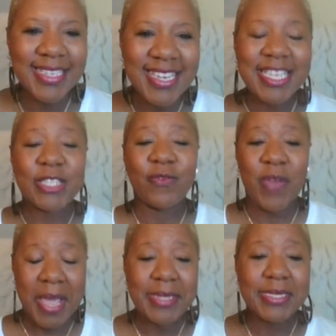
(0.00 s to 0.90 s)
It is
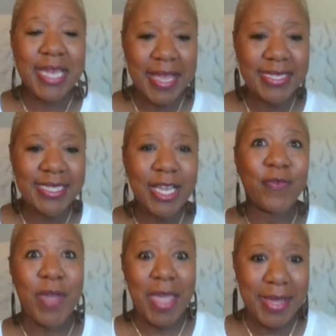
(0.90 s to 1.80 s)
fantastic,
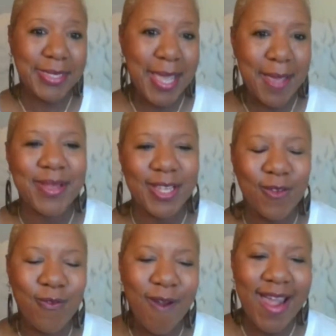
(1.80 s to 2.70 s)

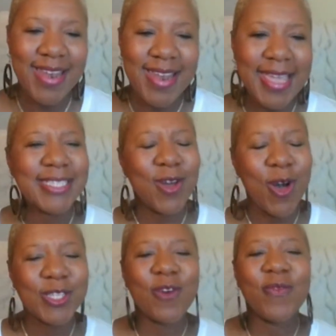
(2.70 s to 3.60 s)
fantabulous Friday. It's
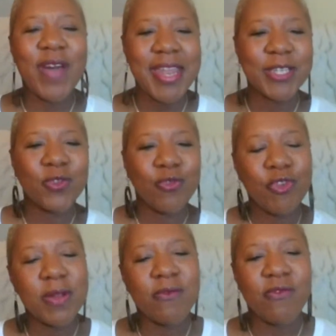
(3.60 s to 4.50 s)
also Financial
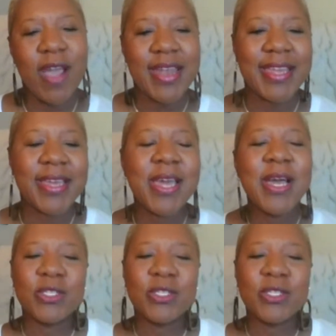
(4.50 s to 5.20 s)
Freedom Friday.